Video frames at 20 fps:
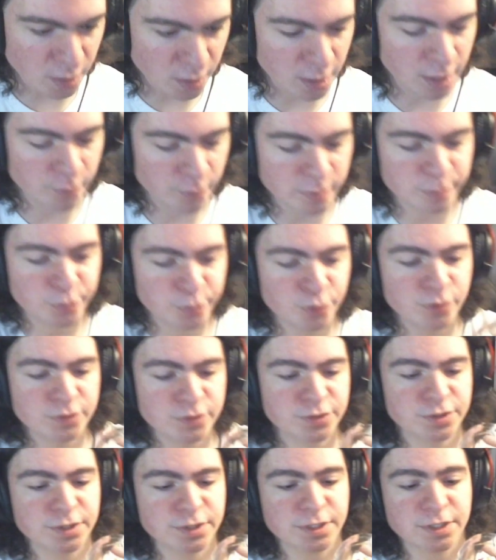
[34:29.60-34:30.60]
We
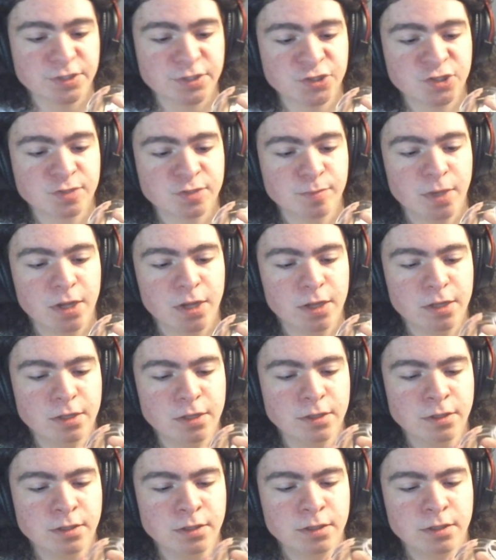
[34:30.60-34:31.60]
put the
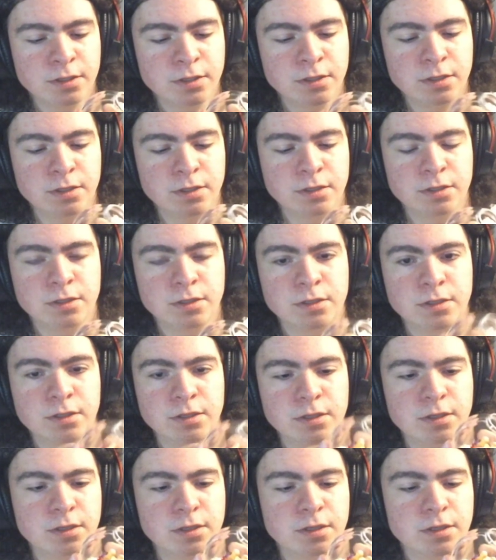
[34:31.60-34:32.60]
small
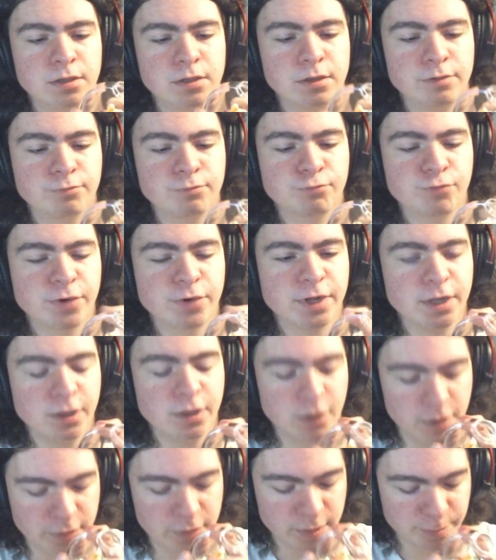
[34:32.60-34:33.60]
ring
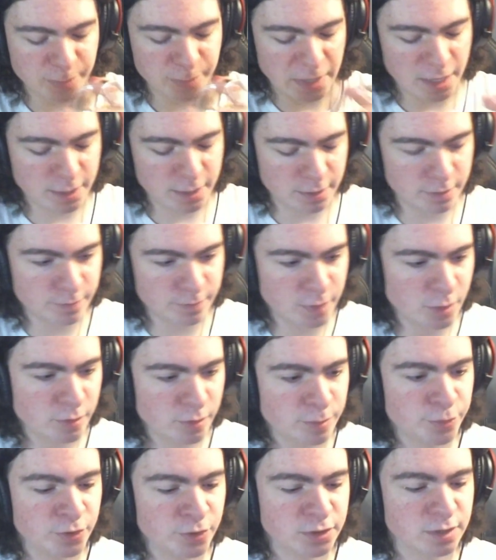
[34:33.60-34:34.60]
on the bottom.
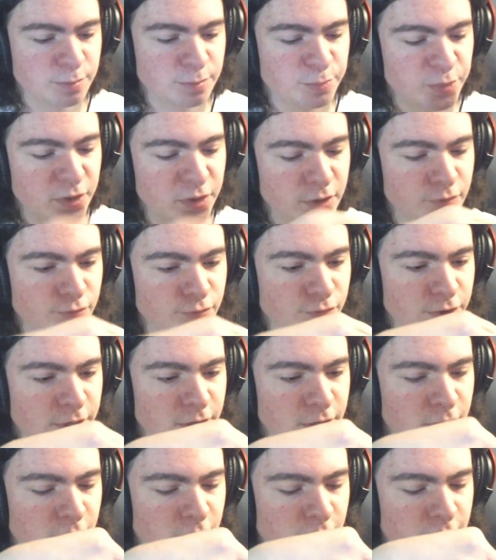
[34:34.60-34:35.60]
We put the big
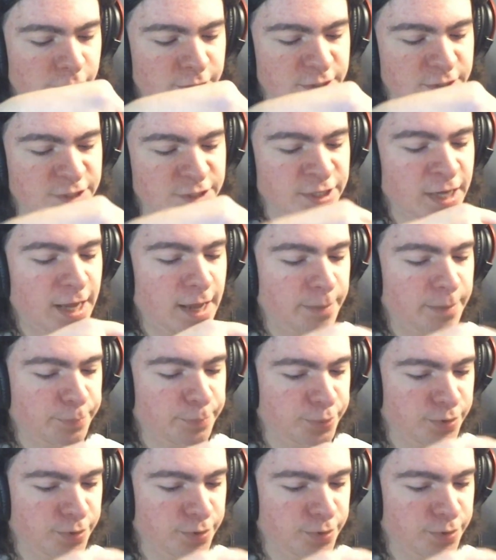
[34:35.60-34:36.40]
ring on the top.